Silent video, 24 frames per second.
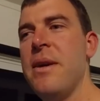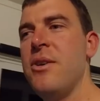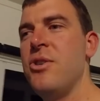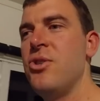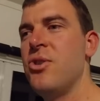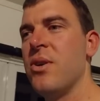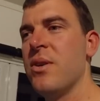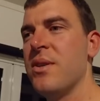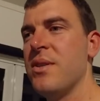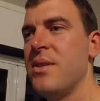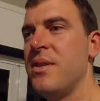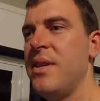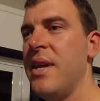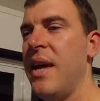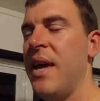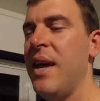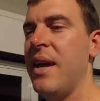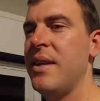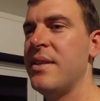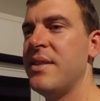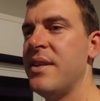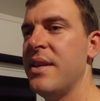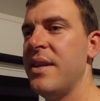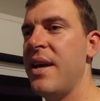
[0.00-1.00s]
He shot a
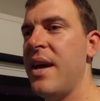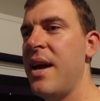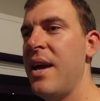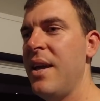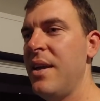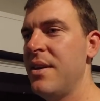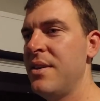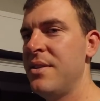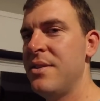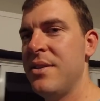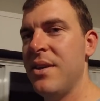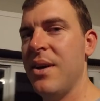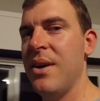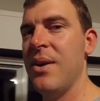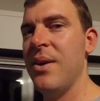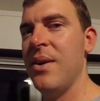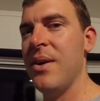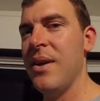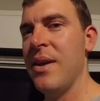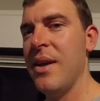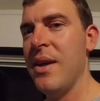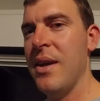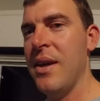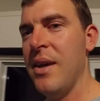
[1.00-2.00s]
stag today, so
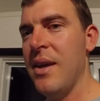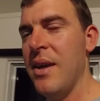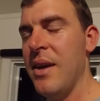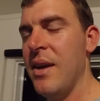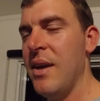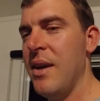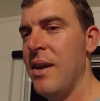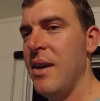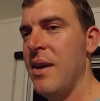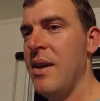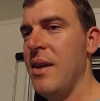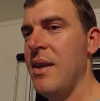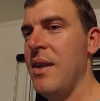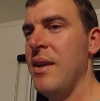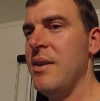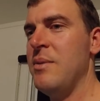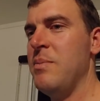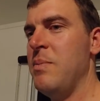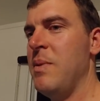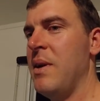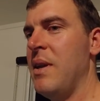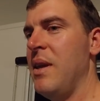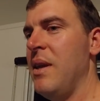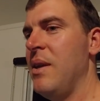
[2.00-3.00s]

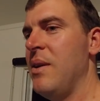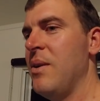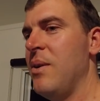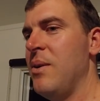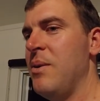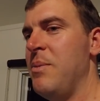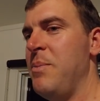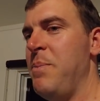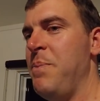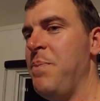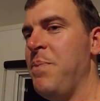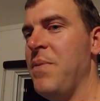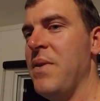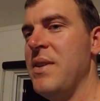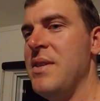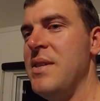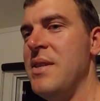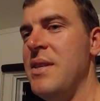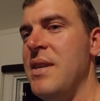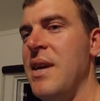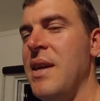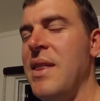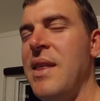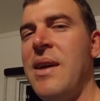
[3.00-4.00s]
it's bloody good.
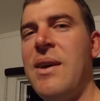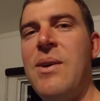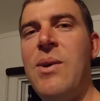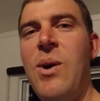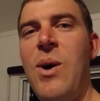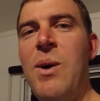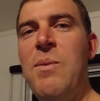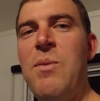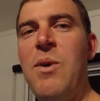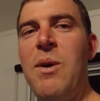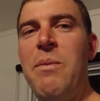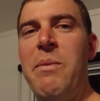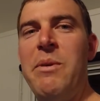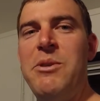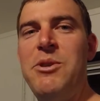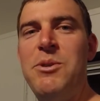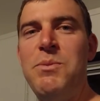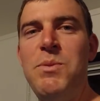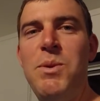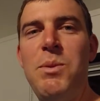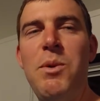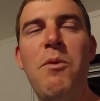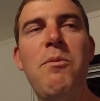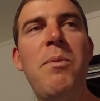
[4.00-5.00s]
It's another Kaimai
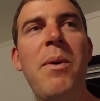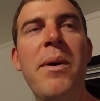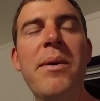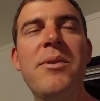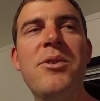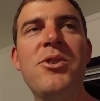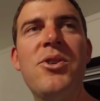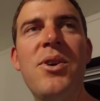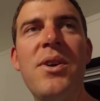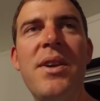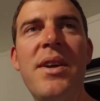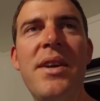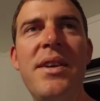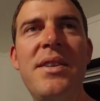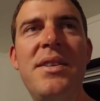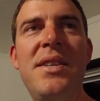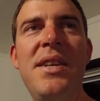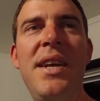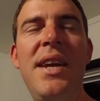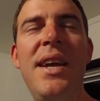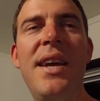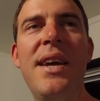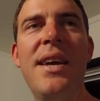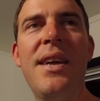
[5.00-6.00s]
mission where we both shot a
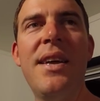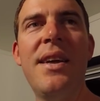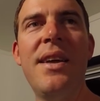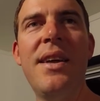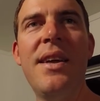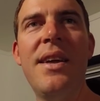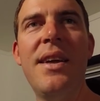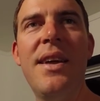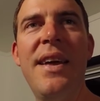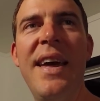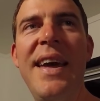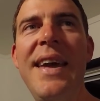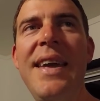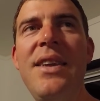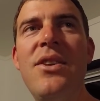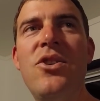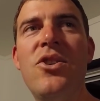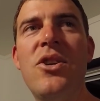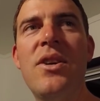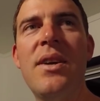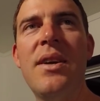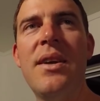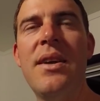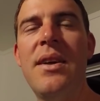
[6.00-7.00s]
deer
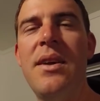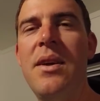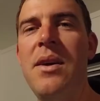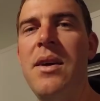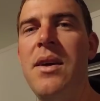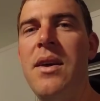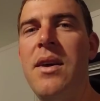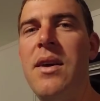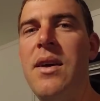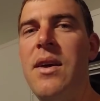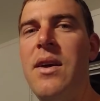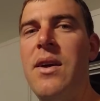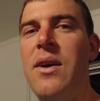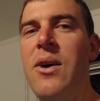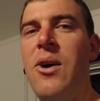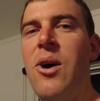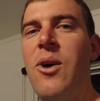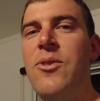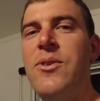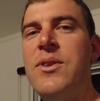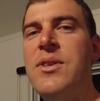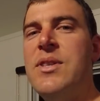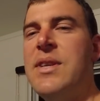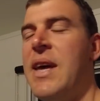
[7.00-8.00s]
each
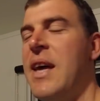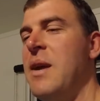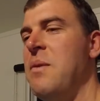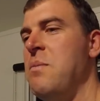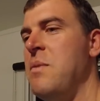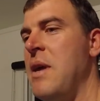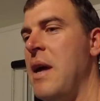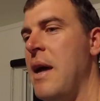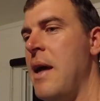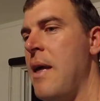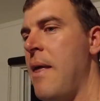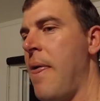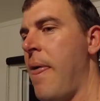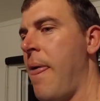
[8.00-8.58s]
on the same day.